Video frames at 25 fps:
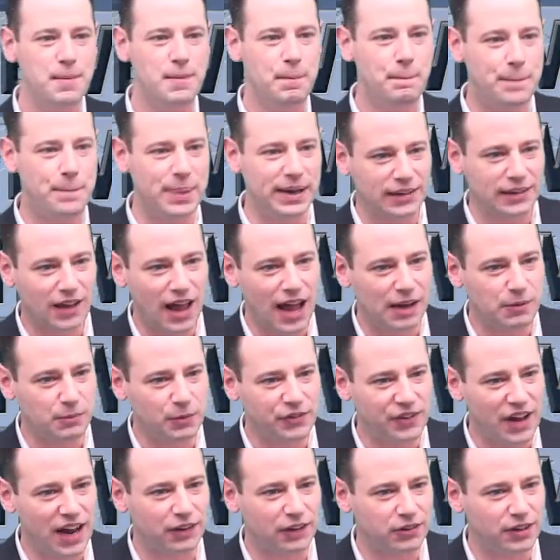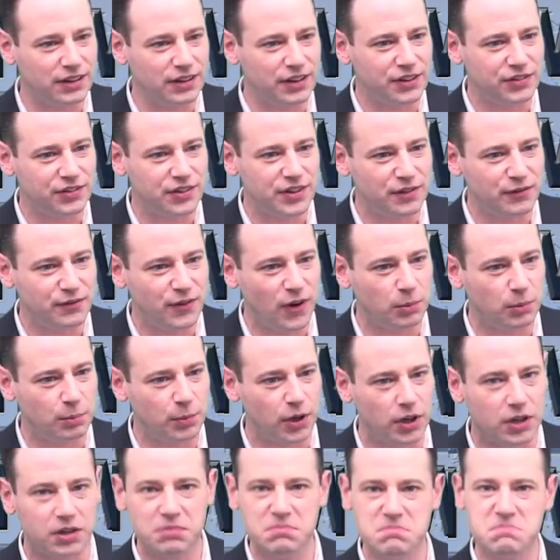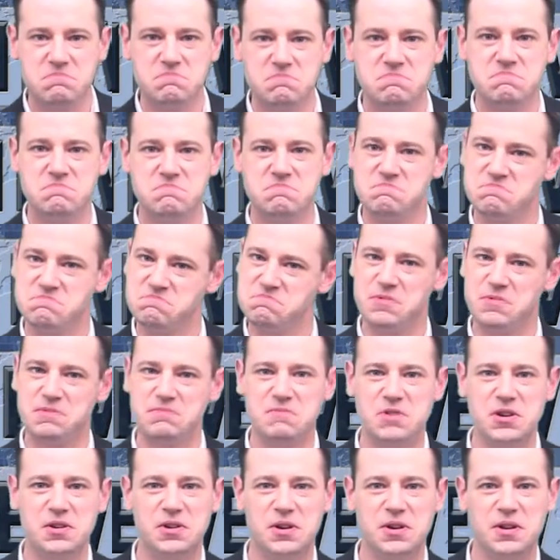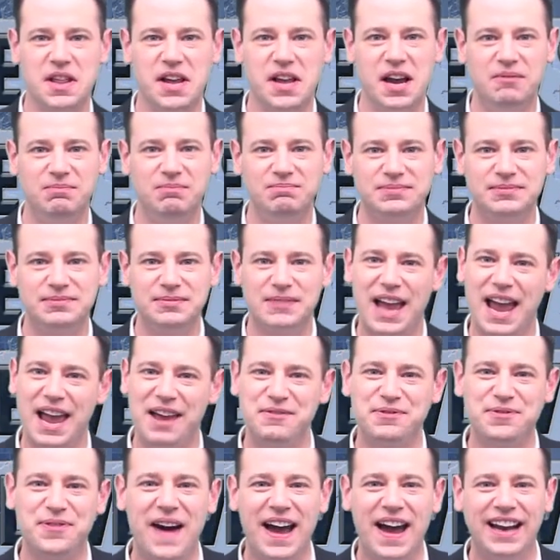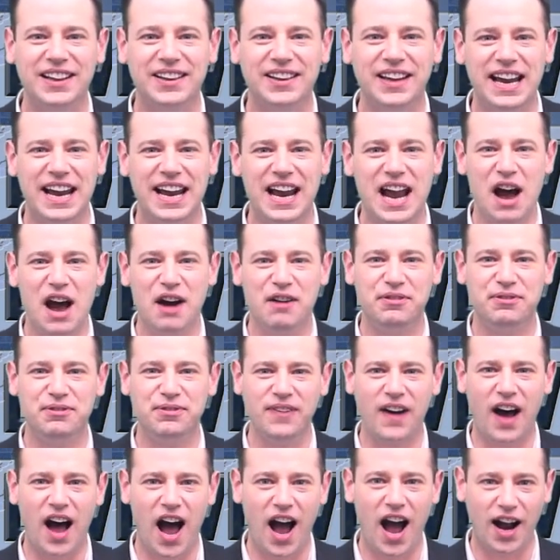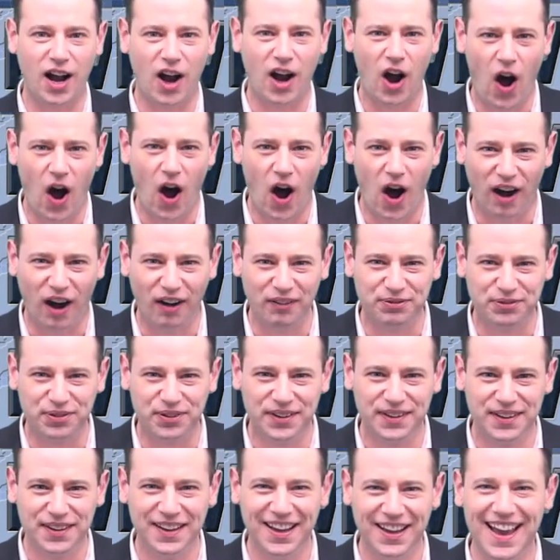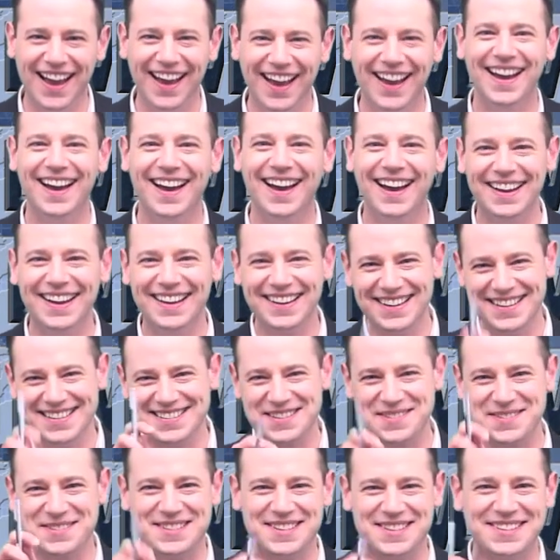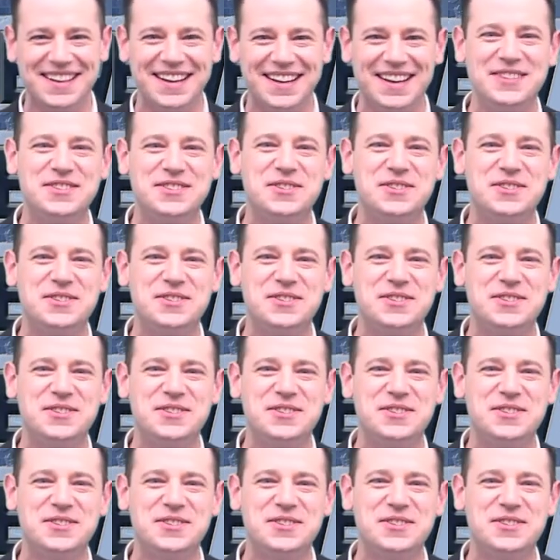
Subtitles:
Bin Laden was actually listed in the phone book. Look at that. And finally, fuck off. That's what you did.